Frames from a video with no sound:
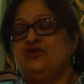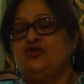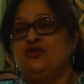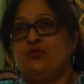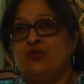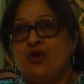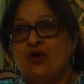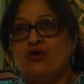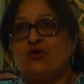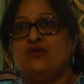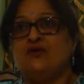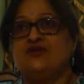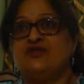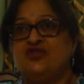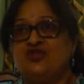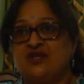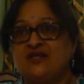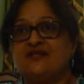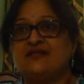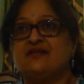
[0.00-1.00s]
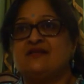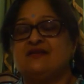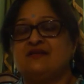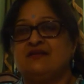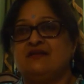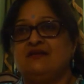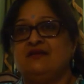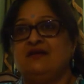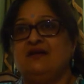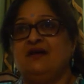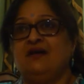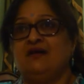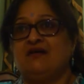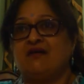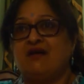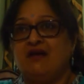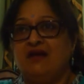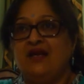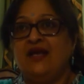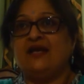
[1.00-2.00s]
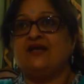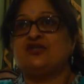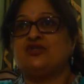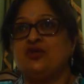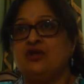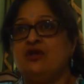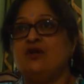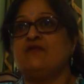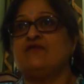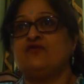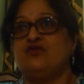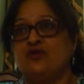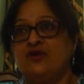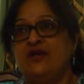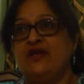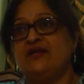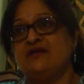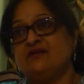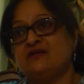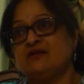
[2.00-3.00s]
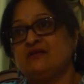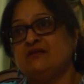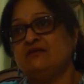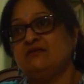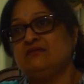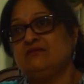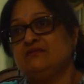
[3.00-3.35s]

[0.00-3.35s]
Tomorrow is just a collection of todays.